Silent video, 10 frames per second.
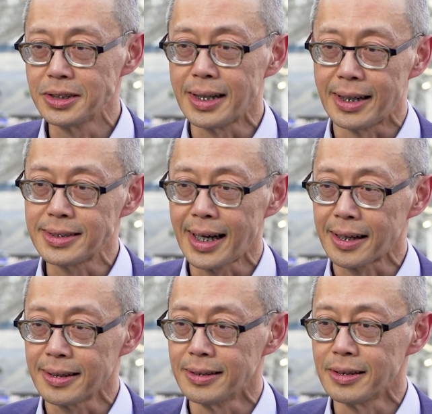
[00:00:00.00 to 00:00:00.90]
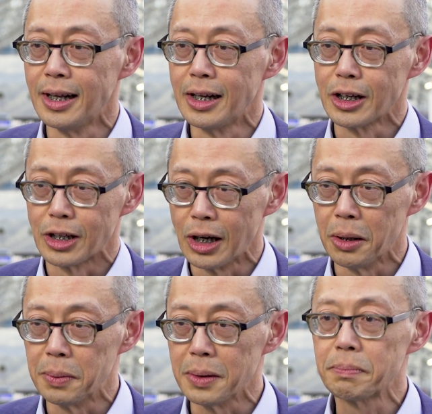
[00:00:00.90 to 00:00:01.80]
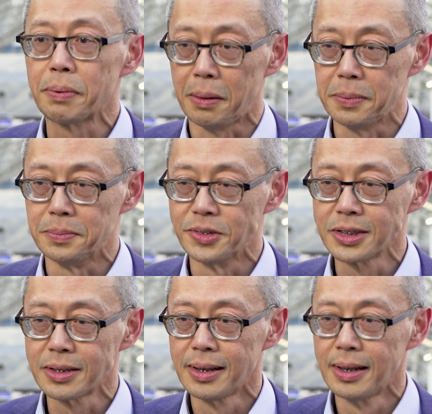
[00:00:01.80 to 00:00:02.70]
that tackle global problems.